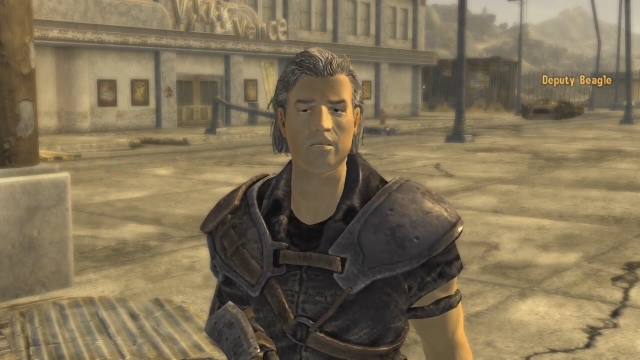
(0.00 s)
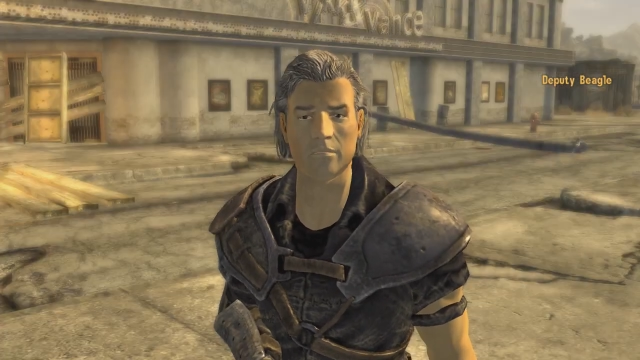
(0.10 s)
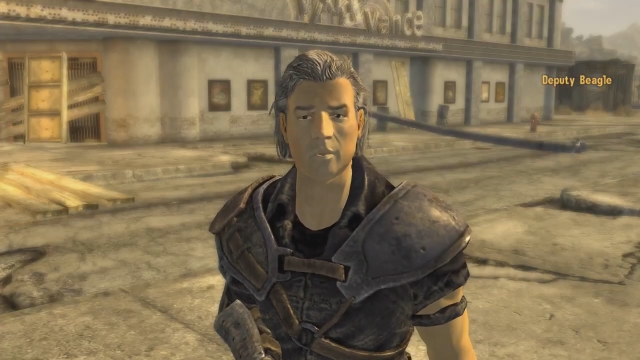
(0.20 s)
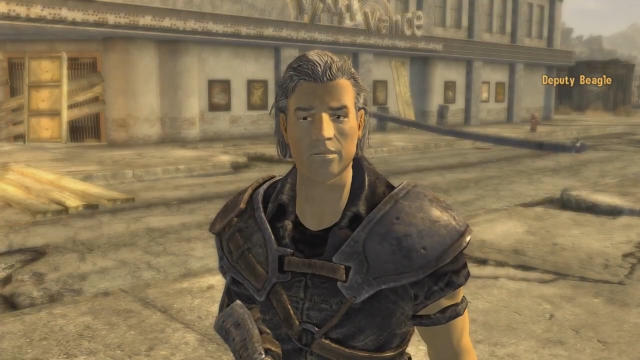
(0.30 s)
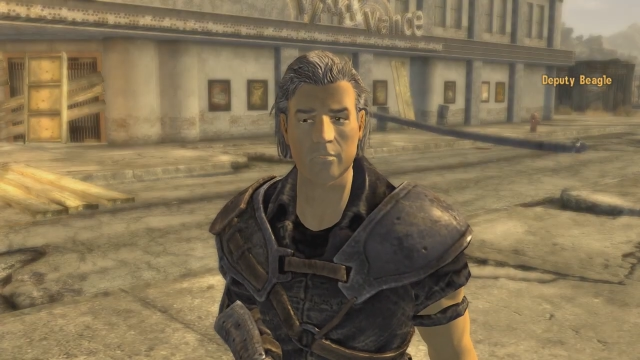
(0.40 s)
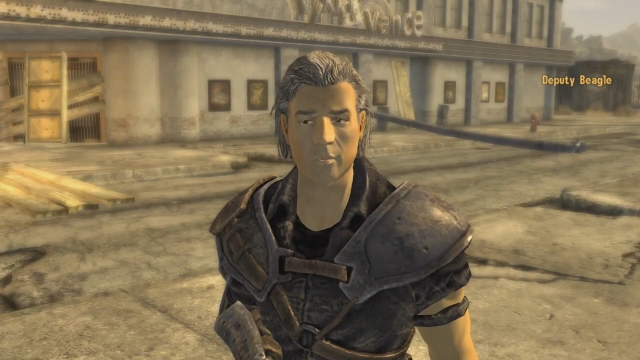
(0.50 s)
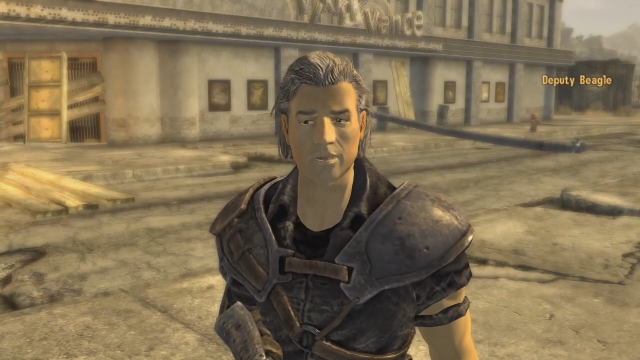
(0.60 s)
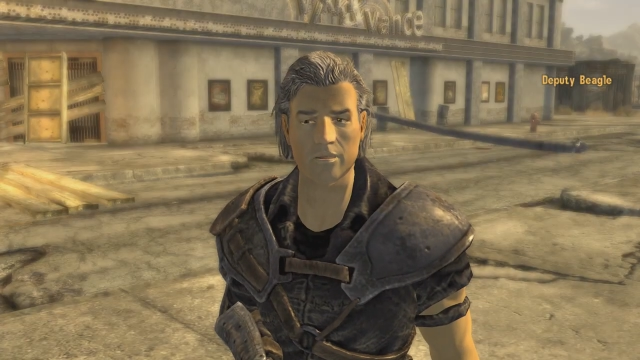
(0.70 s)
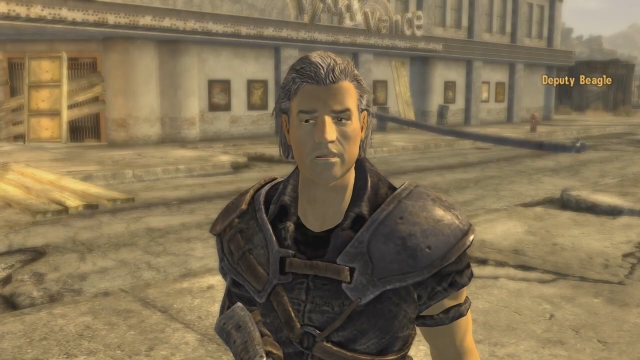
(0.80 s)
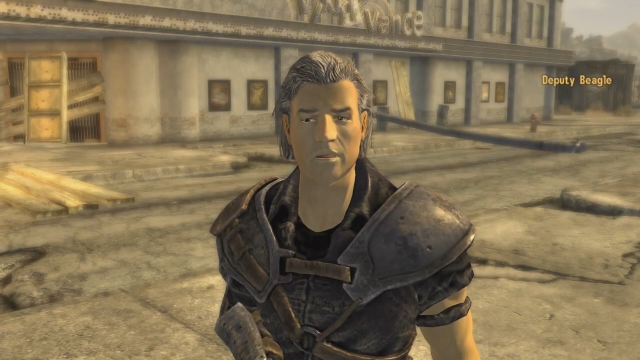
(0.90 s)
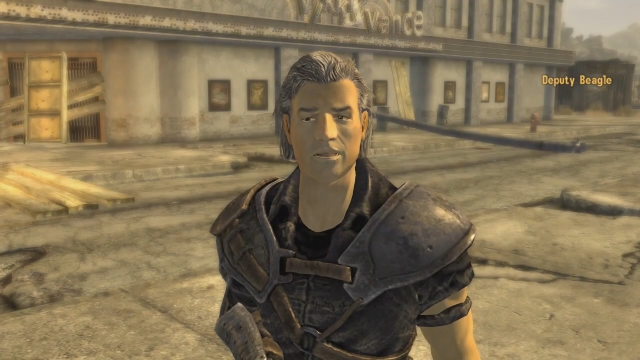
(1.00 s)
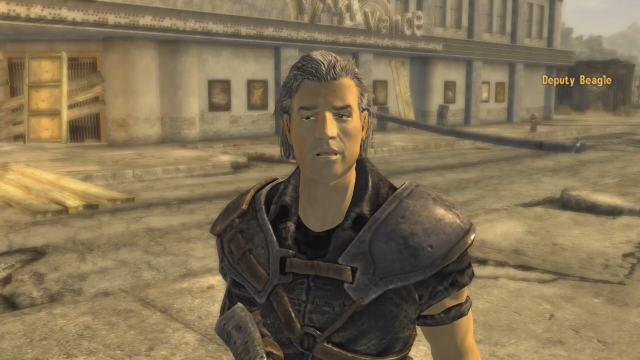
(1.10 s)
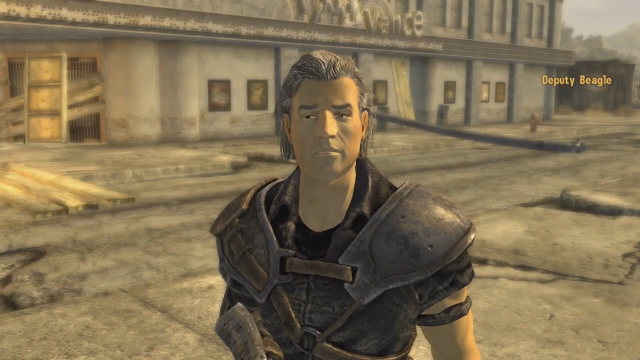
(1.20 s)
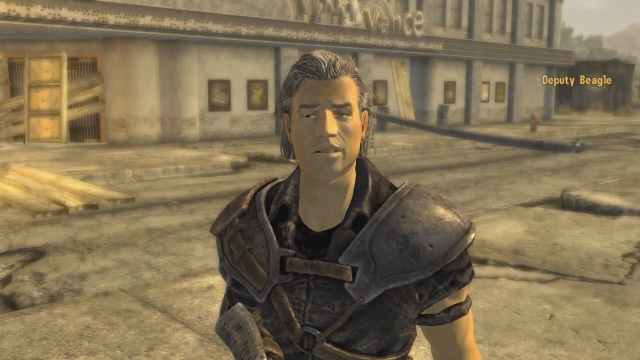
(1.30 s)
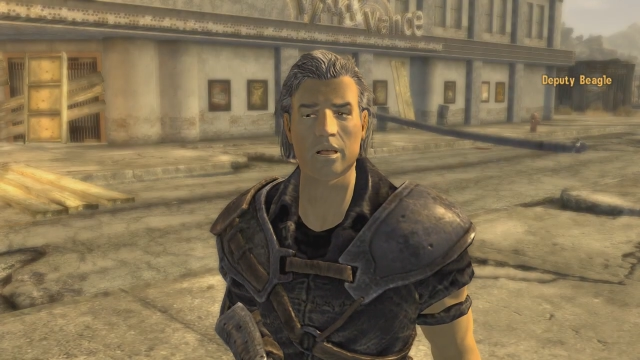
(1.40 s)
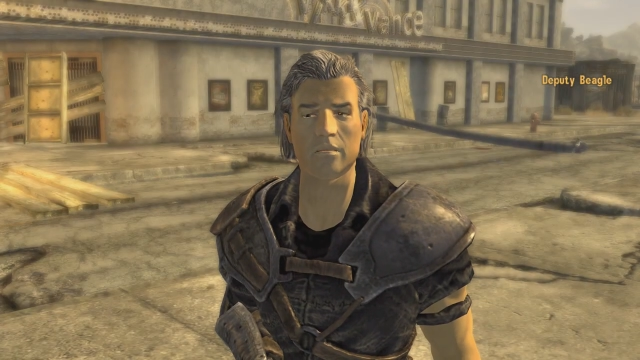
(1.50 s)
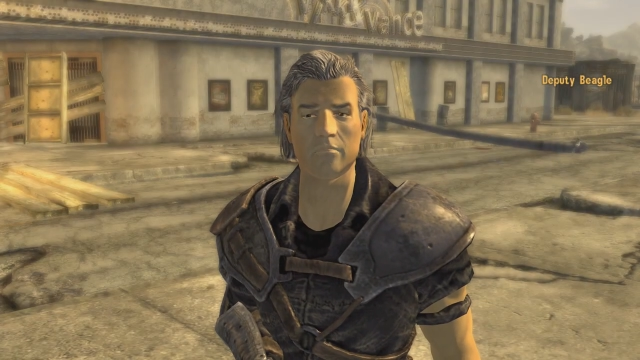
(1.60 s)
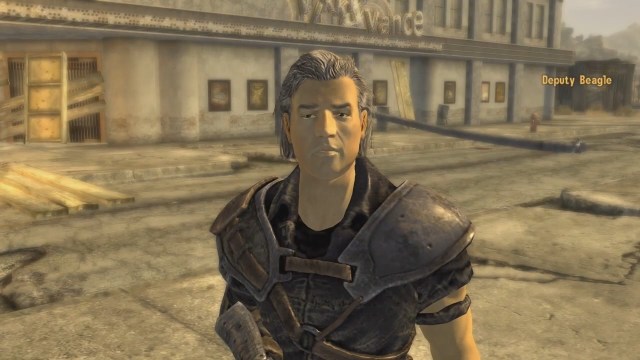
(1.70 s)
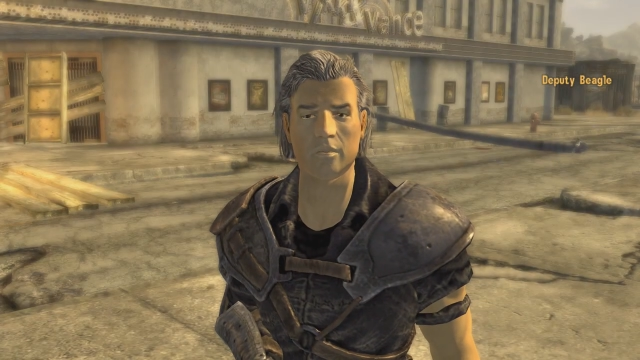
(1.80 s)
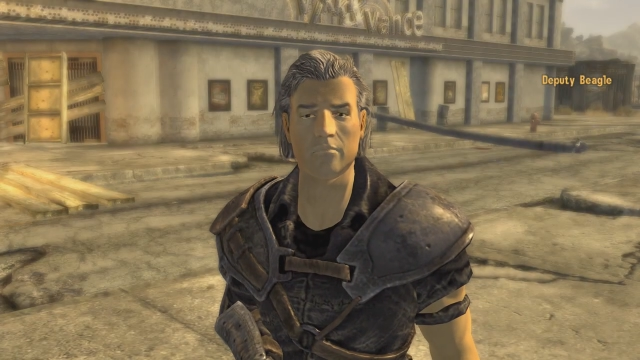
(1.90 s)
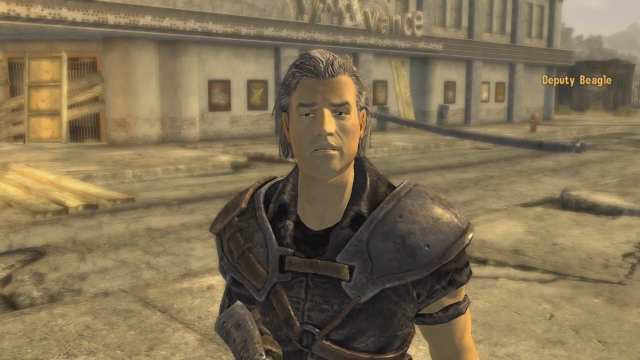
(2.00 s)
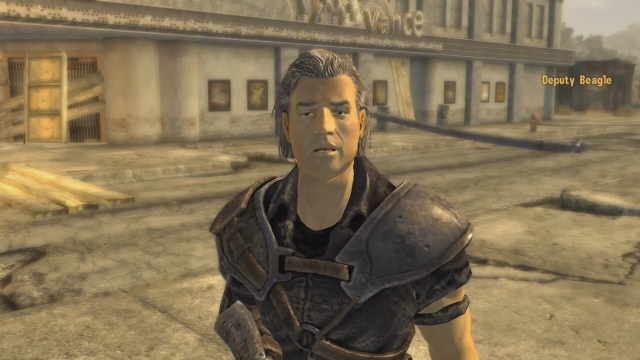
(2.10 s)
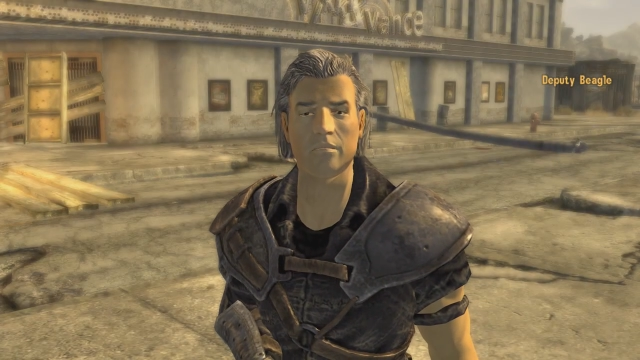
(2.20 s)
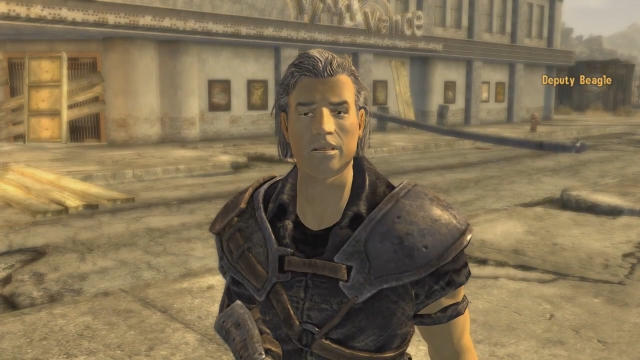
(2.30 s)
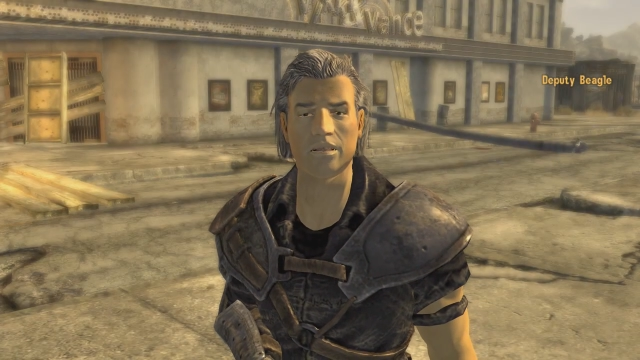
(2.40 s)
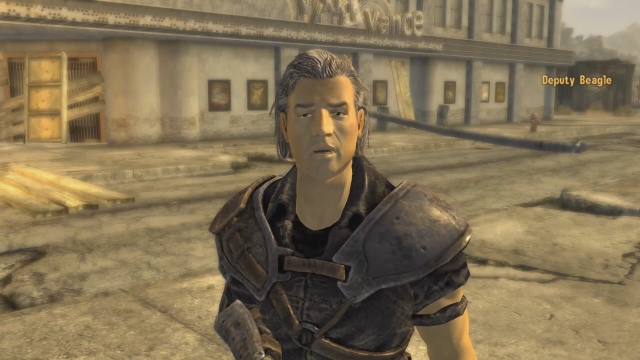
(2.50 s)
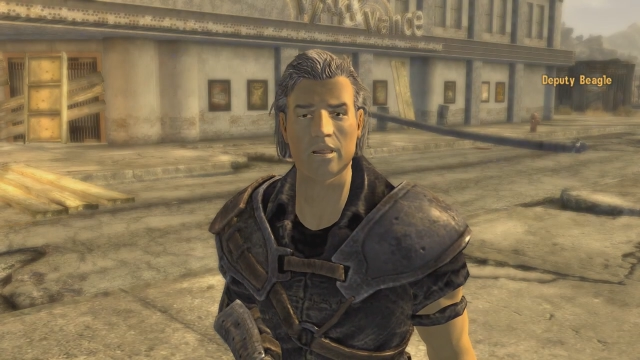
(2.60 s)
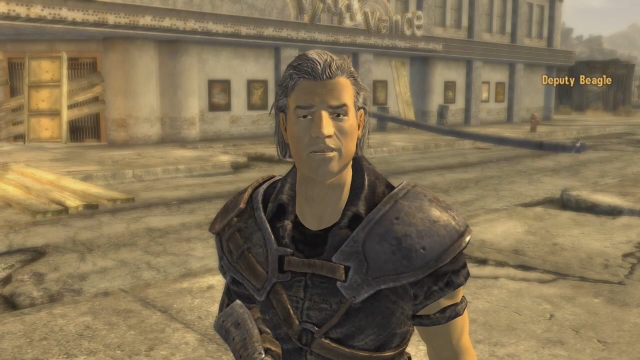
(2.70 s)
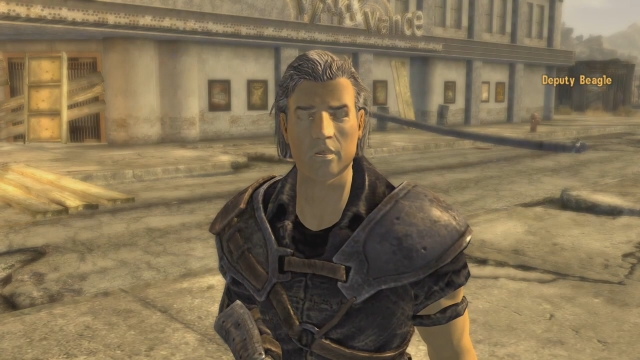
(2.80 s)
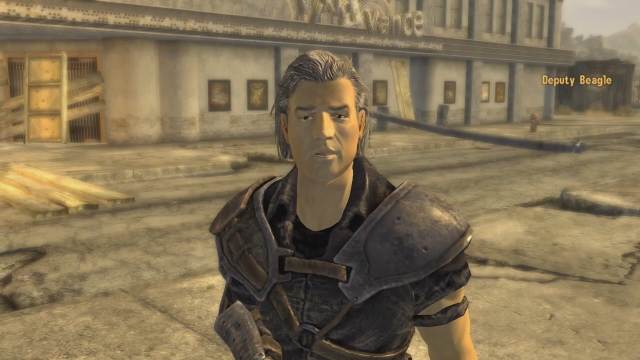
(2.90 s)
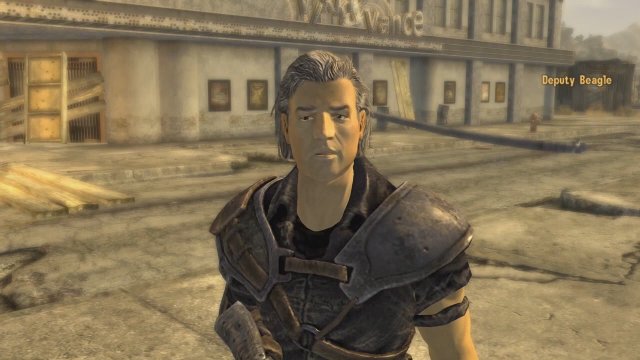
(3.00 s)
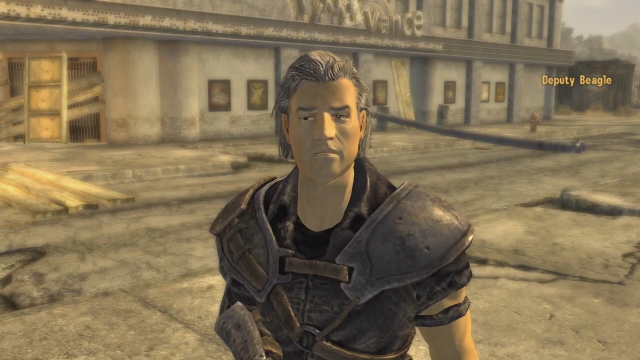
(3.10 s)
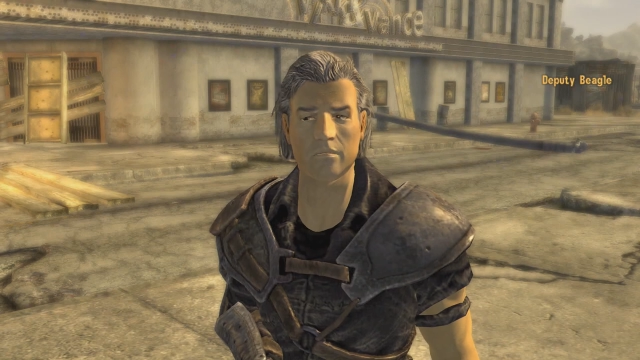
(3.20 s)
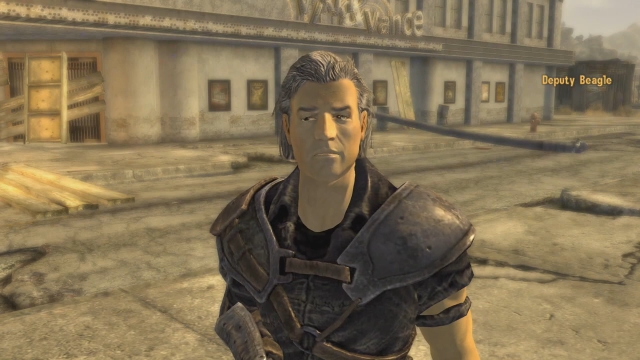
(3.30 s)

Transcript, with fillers: I don't suppose you've decided to help Primm find its next sheriff?